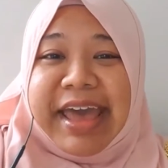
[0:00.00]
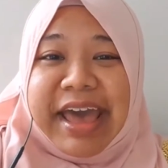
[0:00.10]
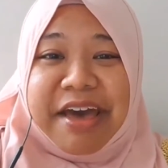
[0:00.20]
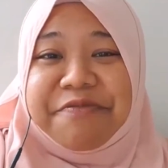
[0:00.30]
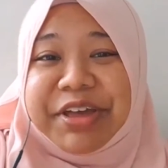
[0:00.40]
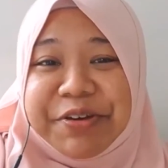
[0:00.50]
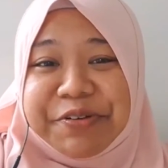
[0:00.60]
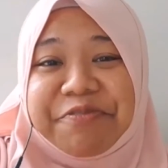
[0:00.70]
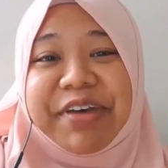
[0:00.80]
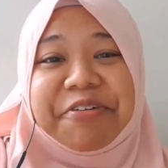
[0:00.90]
having
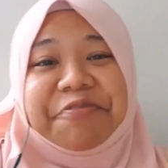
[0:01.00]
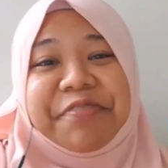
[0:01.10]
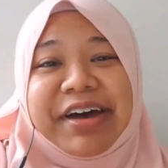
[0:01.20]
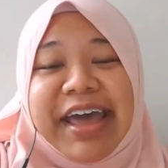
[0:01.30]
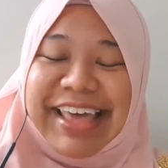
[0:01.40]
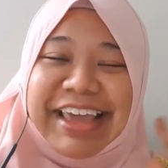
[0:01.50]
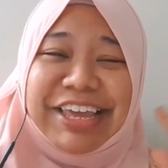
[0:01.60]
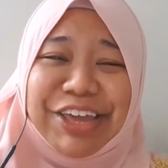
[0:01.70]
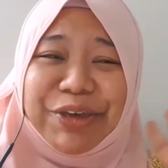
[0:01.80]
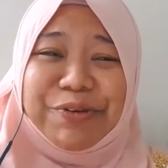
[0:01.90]
good faith.
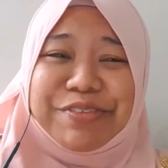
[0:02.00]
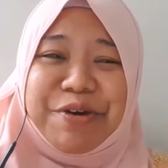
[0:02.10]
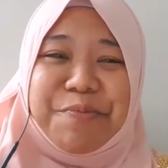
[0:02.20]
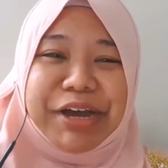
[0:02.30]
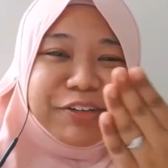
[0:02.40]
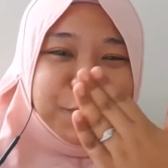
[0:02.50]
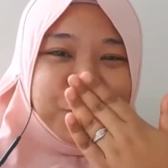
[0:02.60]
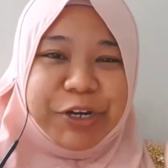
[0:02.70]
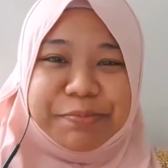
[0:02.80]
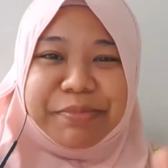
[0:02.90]
Thank you so much.
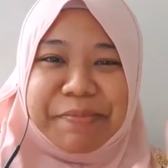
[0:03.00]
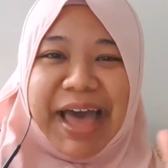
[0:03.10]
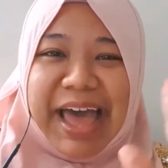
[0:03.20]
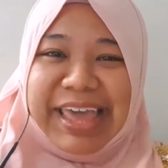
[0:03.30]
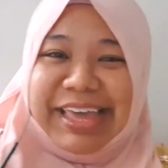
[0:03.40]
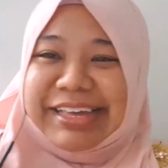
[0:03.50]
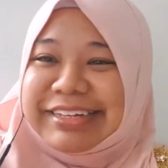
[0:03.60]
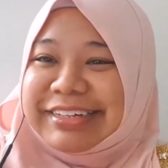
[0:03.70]
Bye-bye.